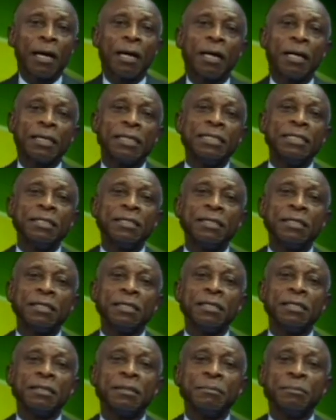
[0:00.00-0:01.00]
in
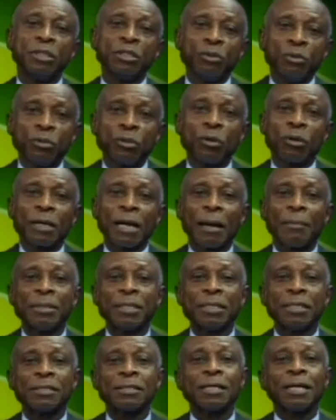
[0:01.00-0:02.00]
the Maduro
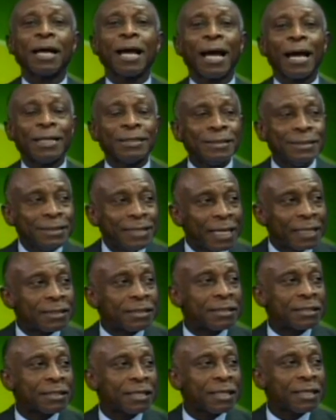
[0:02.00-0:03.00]
cabinet, and
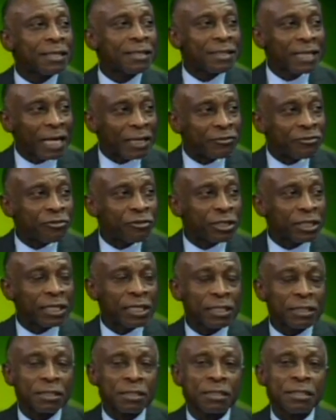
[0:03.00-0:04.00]
yet that
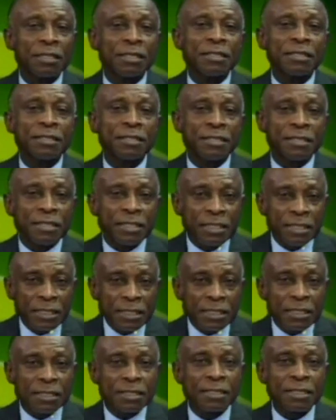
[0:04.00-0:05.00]
frigate
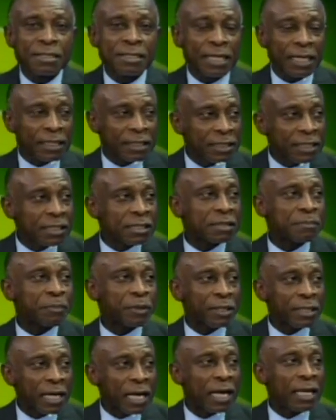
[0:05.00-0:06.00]
seized the Techniques
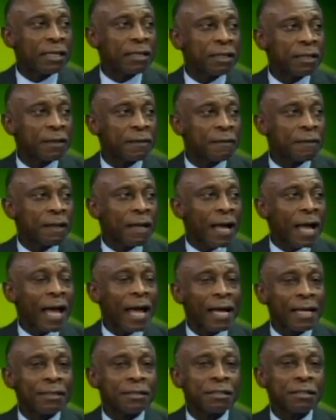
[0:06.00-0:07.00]
Perdana
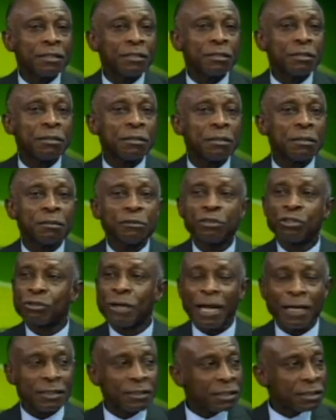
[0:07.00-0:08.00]
and
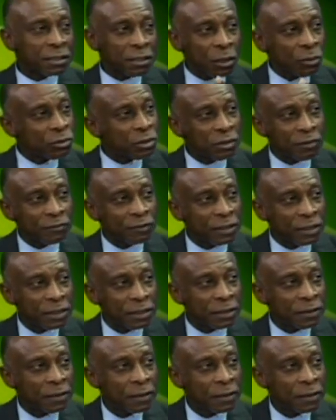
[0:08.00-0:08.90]
dragged it out of the